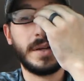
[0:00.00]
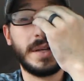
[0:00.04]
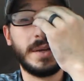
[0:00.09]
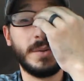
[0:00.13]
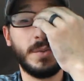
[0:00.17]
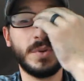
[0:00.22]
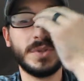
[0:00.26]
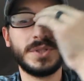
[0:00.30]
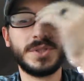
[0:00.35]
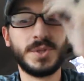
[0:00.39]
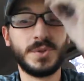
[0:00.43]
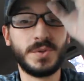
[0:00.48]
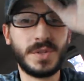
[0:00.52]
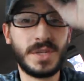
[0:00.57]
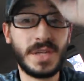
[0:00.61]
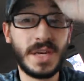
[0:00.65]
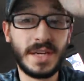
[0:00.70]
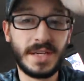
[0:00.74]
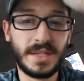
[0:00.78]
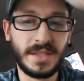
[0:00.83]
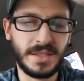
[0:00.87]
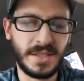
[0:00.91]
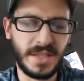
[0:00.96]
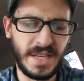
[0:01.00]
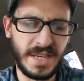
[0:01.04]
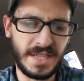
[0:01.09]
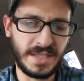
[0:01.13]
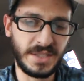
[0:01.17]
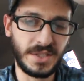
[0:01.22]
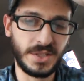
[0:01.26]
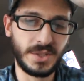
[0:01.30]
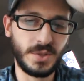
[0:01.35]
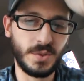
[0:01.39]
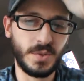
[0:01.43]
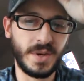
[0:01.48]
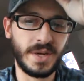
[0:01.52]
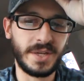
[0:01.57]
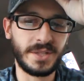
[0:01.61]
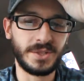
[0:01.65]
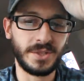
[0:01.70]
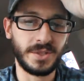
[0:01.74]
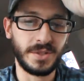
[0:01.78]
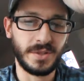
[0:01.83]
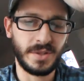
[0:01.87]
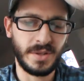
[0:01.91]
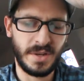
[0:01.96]
once you get into that
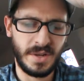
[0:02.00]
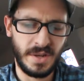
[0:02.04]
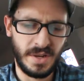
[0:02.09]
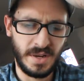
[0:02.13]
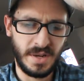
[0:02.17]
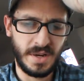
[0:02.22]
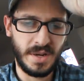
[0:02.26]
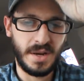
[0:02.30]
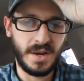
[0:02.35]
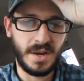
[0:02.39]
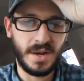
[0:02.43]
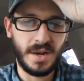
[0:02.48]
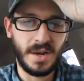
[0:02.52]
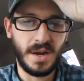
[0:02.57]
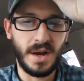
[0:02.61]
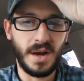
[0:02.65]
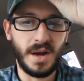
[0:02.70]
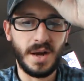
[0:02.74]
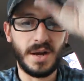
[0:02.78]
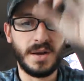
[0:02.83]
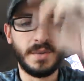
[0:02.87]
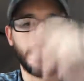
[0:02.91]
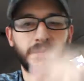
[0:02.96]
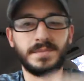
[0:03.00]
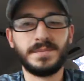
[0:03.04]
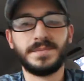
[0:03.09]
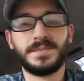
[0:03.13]
situation, um,